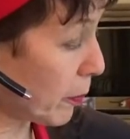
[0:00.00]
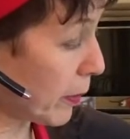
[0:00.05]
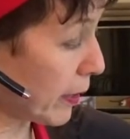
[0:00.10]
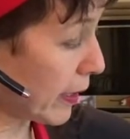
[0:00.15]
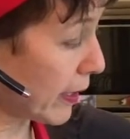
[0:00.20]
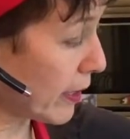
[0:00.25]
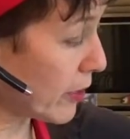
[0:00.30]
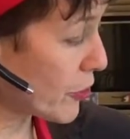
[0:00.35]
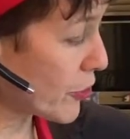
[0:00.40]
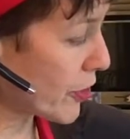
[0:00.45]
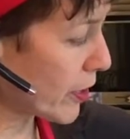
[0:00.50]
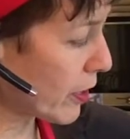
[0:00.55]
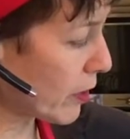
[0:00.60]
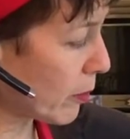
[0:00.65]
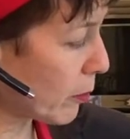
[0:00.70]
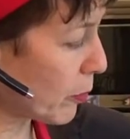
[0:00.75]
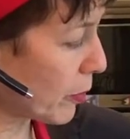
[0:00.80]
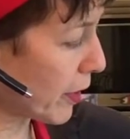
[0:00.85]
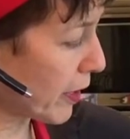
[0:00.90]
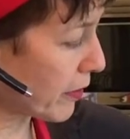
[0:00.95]
plain chicken
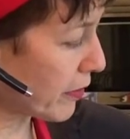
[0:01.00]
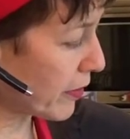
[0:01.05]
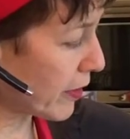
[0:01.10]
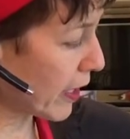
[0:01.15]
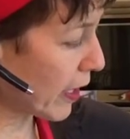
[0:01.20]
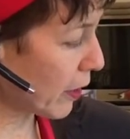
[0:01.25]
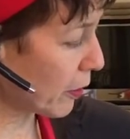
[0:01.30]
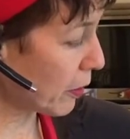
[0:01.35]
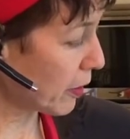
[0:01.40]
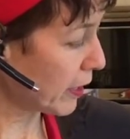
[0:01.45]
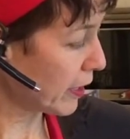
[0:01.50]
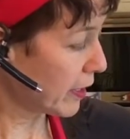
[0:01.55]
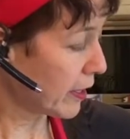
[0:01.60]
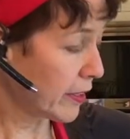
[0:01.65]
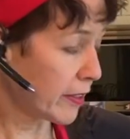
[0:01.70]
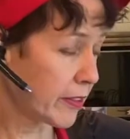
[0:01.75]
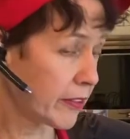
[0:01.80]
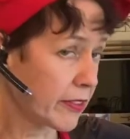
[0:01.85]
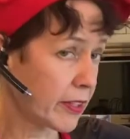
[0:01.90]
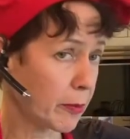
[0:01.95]
breast. Now,
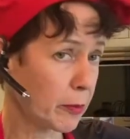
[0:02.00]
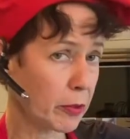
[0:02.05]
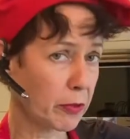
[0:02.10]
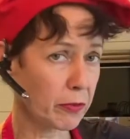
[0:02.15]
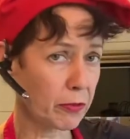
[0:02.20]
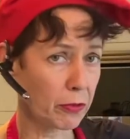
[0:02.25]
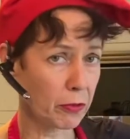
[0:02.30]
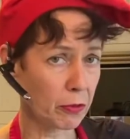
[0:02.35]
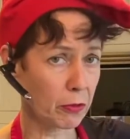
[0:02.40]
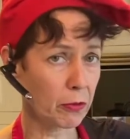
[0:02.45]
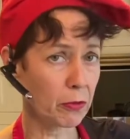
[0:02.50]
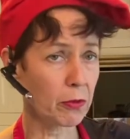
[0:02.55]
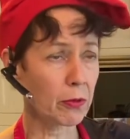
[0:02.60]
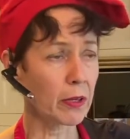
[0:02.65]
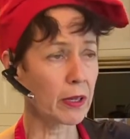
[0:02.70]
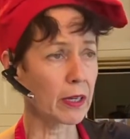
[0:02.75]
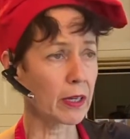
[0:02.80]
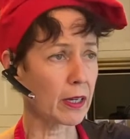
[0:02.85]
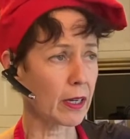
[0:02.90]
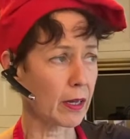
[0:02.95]
some of you
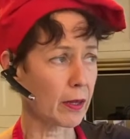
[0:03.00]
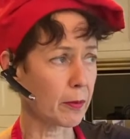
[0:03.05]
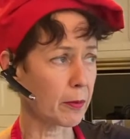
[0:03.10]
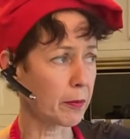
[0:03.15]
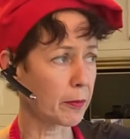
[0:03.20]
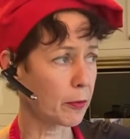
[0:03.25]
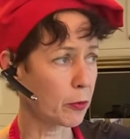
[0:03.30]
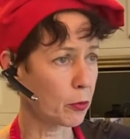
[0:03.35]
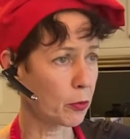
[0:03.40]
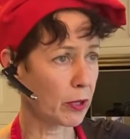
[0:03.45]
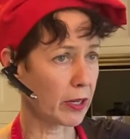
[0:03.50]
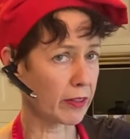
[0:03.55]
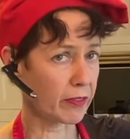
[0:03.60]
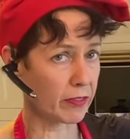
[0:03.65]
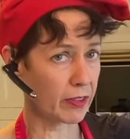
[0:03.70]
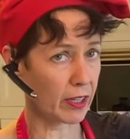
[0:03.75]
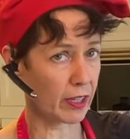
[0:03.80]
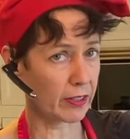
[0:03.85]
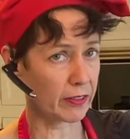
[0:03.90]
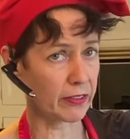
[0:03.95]
who have
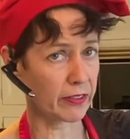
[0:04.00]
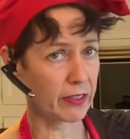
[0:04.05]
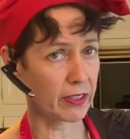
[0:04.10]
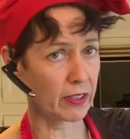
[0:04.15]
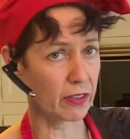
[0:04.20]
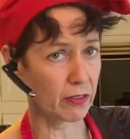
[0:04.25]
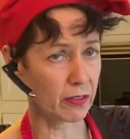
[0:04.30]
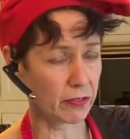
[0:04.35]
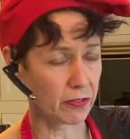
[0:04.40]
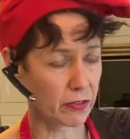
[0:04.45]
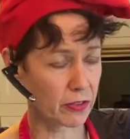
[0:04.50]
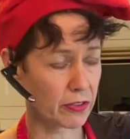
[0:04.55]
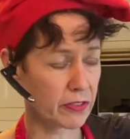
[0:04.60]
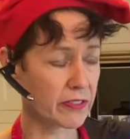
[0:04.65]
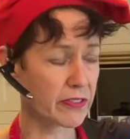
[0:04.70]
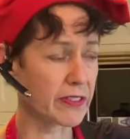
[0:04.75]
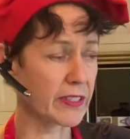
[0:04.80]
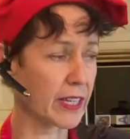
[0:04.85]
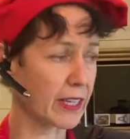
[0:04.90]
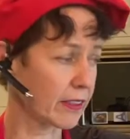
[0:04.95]
not seen the first
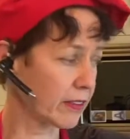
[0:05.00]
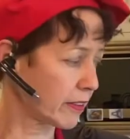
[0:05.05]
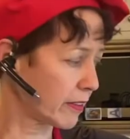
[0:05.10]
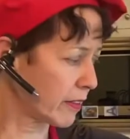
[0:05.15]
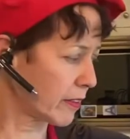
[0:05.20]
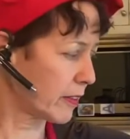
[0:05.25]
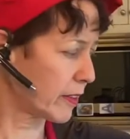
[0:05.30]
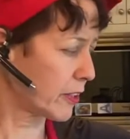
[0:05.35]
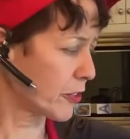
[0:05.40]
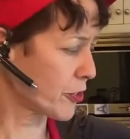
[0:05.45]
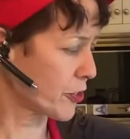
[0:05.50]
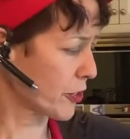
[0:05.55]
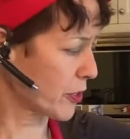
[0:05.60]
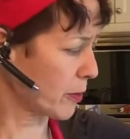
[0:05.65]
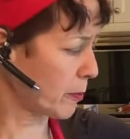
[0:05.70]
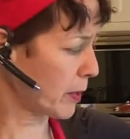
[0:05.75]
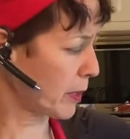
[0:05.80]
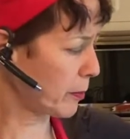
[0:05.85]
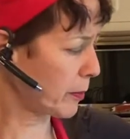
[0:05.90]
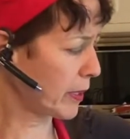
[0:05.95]
salad edition
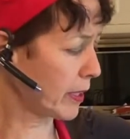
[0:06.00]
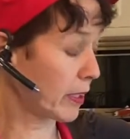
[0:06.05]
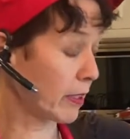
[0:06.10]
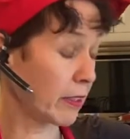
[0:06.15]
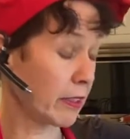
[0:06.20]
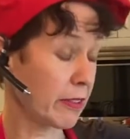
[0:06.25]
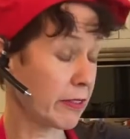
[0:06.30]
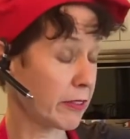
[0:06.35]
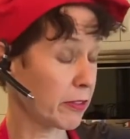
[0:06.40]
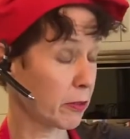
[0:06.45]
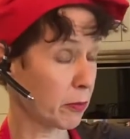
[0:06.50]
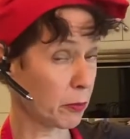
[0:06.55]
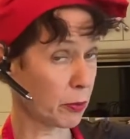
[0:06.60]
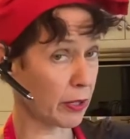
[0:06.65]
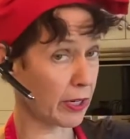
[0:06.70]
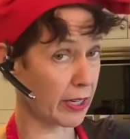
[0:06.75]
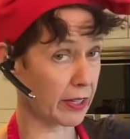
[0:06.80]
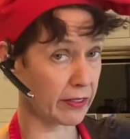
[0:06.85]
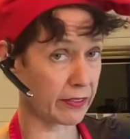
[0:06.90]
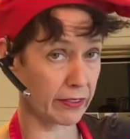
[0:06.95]
may be a little
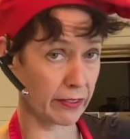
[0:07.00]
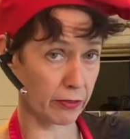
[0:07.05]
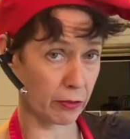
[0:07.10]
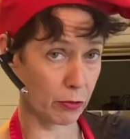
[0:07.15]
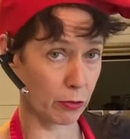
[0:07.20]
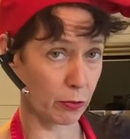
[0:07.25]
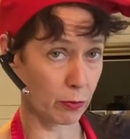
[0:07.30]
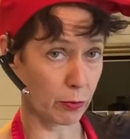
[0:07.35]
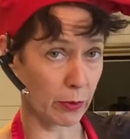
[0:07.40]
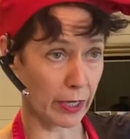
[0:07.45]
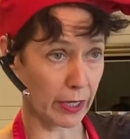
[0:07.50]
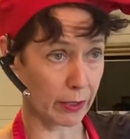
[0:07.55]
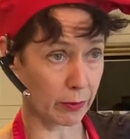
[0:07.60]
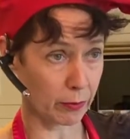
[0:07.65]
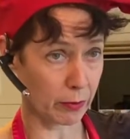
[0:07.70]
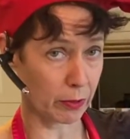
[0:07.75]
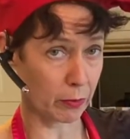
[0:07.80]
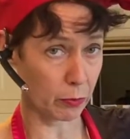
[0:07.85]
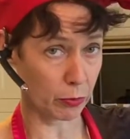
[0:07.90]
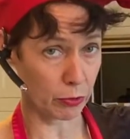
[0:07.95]
surprised as to why we
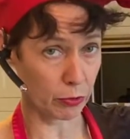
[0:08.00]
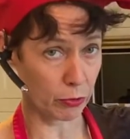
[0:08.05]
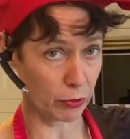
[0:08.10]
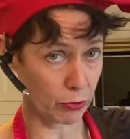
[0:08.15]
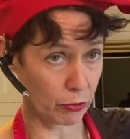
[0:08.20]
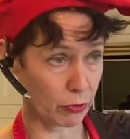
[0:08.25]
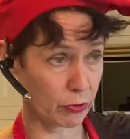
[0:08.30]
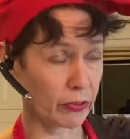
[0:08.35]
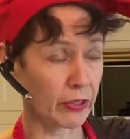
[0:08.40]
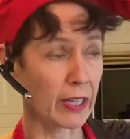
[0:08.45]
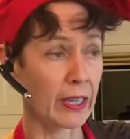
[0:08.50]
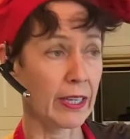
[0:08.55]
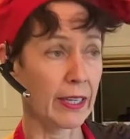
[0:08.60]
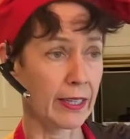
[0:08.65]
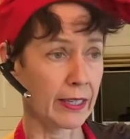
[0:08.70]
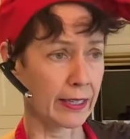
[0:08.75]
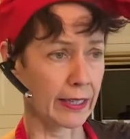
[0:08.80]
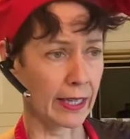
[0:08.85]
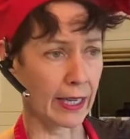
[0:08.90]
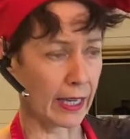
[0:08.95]
would use
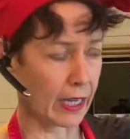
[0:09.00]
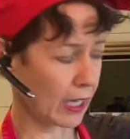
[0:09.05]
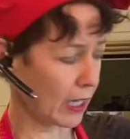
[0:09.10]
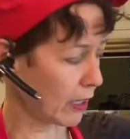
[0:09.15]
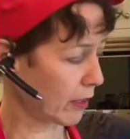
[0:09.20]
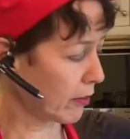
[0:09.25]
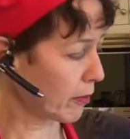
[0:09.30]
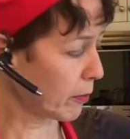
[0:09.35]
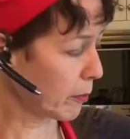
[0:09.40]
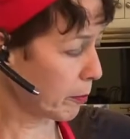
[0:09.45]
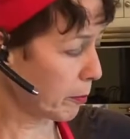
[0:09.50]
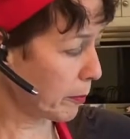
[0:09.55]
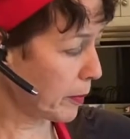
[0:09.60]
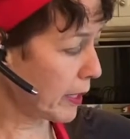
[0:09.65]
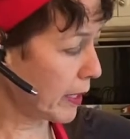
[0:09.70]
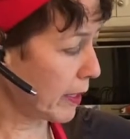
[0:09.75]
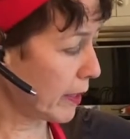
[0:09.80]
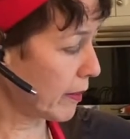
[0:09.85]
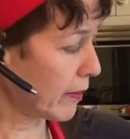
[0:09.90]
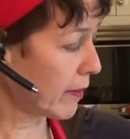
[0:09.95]
canned
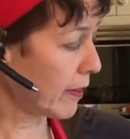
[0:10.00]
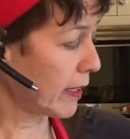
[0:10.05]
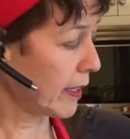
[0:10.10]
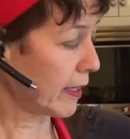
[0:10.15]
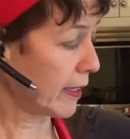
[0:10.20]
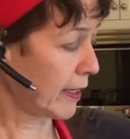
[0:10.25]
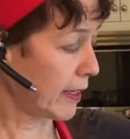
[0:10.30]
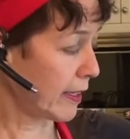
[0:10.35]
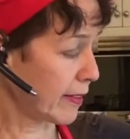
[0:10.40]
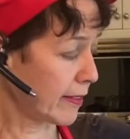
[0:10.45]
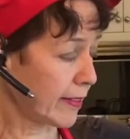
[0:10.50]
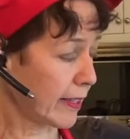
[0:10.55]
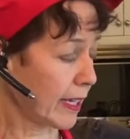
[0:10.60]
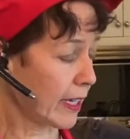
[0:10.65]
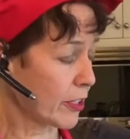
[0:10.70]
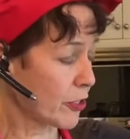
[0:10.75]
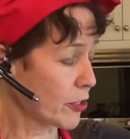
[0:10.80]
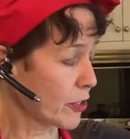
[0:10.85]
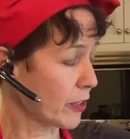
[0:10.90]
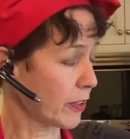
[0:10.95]
meat. It's
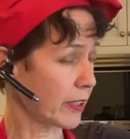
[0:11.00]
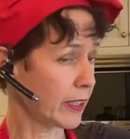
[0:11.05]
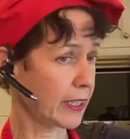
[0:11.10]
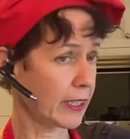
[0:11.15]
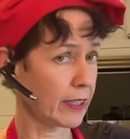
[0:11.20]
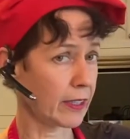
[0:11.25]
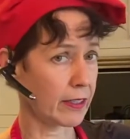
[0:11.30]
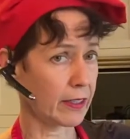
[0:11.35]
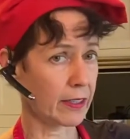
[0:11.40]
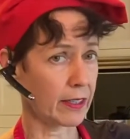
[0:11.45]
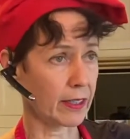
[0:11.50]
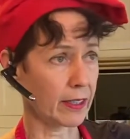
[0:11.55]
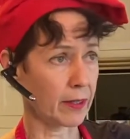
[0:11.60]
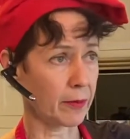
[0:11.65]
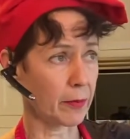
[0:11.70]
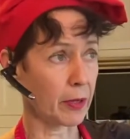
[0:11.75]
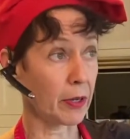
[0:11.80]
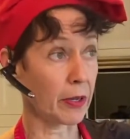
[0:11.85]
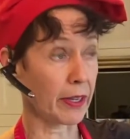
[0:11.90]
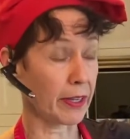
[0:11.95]
actually
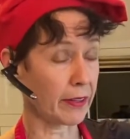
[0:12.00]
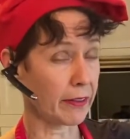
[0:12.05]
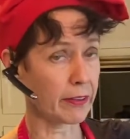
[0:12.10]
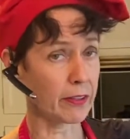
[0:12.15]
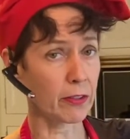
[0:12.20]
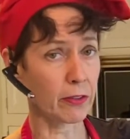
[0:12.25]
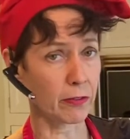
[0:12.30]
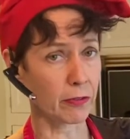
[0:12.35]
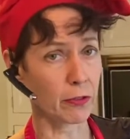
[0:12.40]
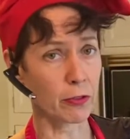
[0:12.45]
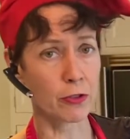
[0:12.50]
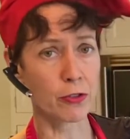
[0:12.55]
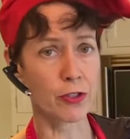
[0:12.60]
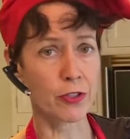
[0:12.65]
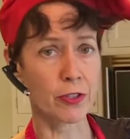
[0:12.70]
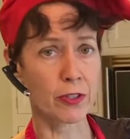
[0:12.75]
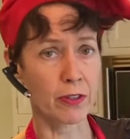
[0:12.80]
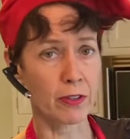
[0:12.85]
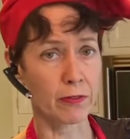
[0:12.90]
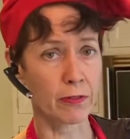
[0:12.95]
a healthier
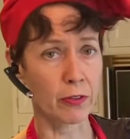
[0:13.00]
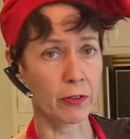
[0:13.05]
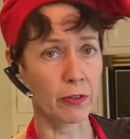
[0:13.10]
version of a